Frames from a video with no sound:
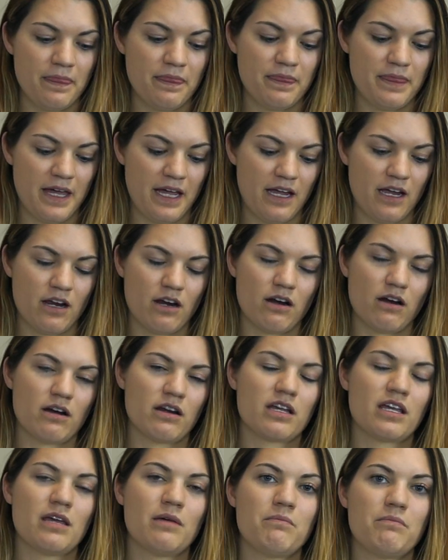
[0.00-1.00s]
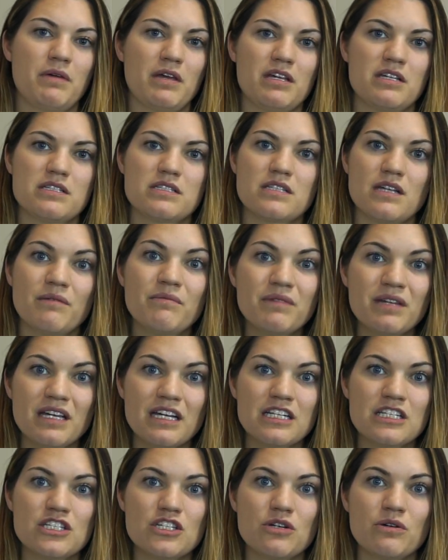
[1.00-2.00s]
There can be some
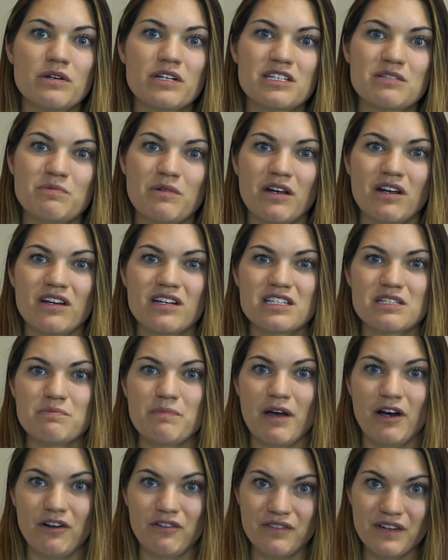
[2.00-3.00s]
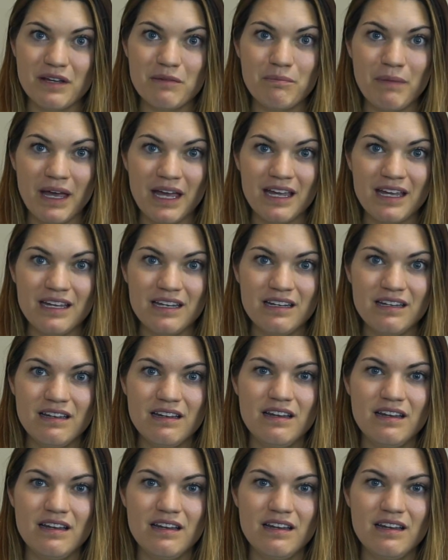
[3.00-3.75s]
kids who experience pelvic pain